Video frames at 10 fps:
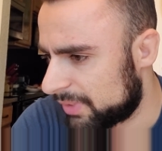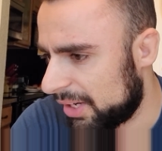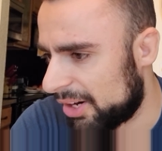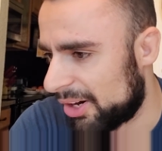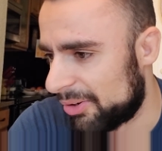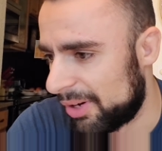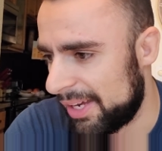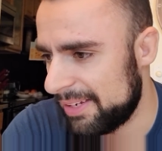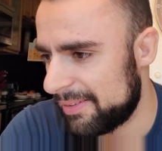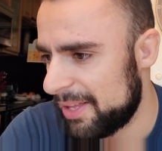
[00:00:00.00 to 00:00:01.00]
All
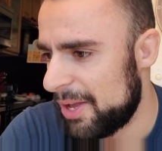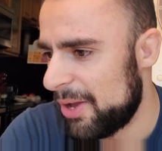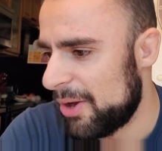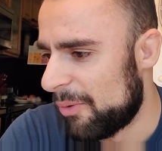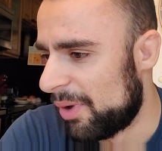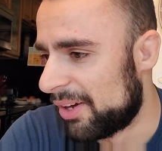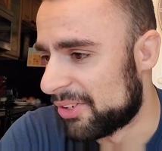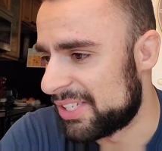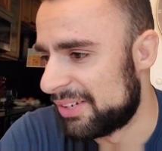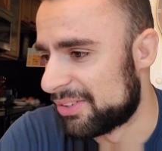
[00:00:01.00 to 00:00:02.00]
right. Well,
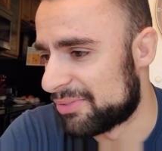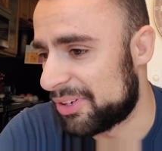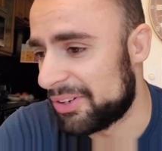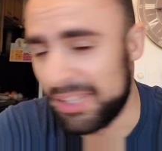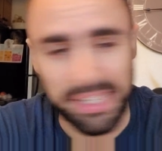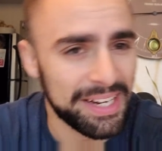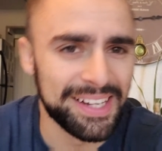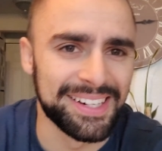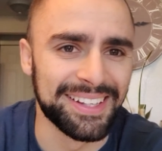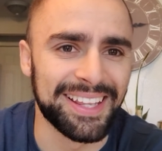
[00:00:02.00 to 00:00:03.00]
sounds very
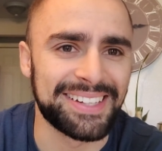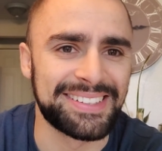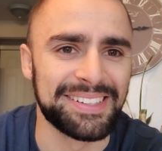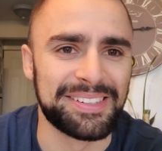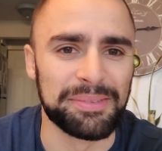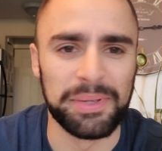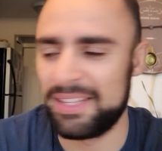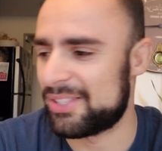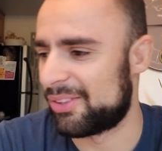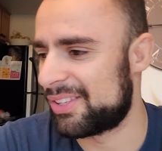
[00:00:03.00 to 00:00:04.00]
unelected to me.
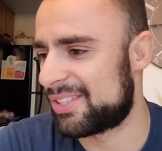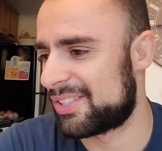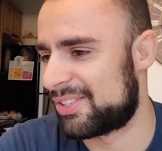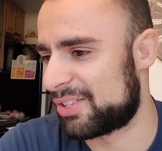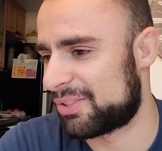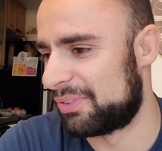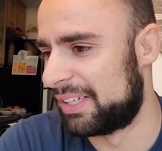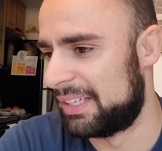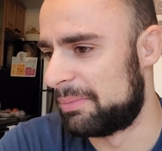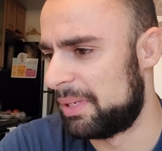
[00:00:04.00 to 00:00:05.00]
So this is just
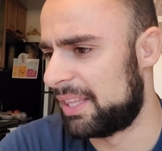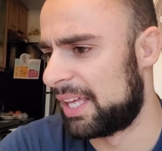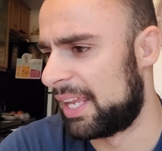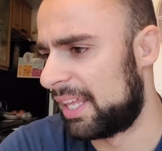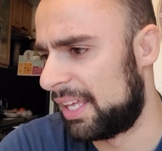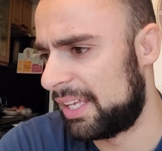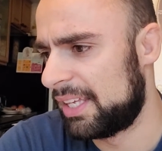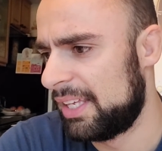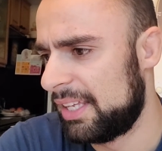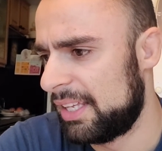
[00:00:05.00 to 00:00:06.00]
funny to me that a
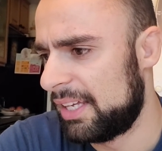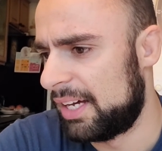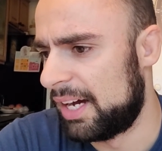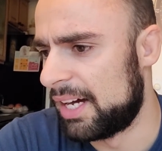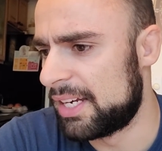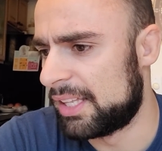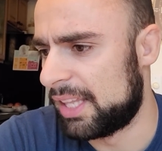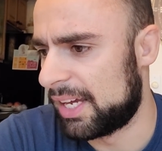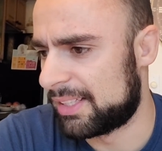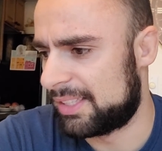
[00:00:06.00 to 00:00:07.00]

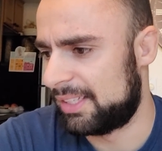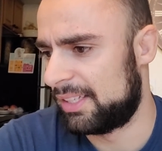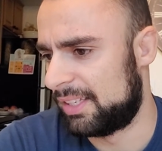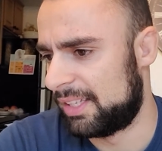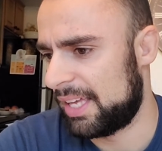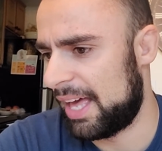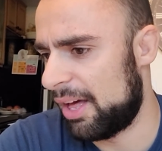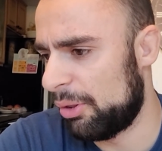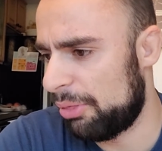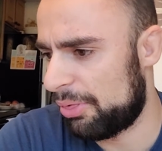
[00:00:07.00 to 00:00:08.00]
unelected
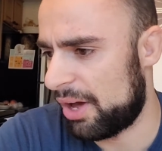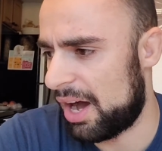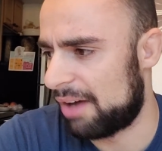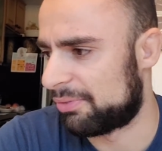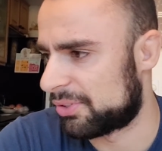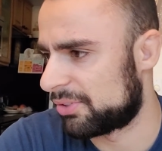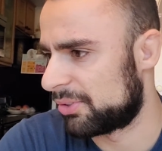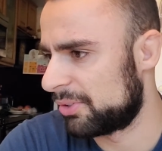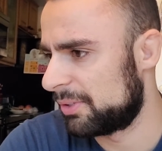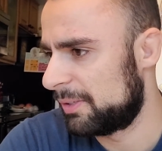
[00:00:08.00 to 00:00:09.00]
health
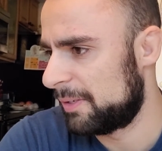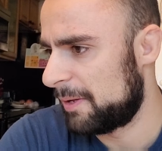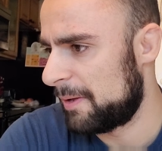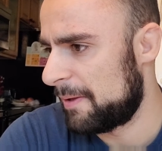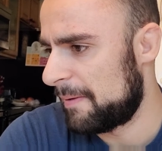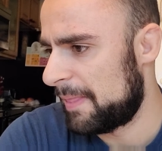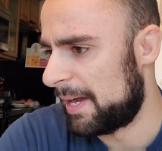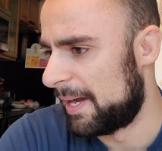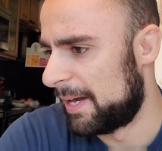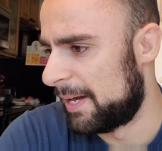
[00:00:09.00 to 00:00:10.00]
officer,
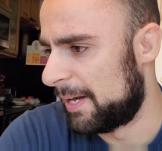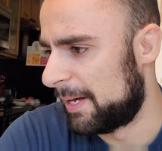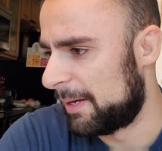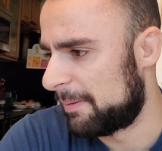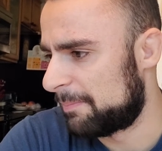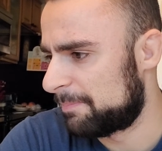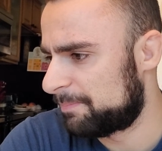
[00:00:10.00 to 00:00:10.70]
God,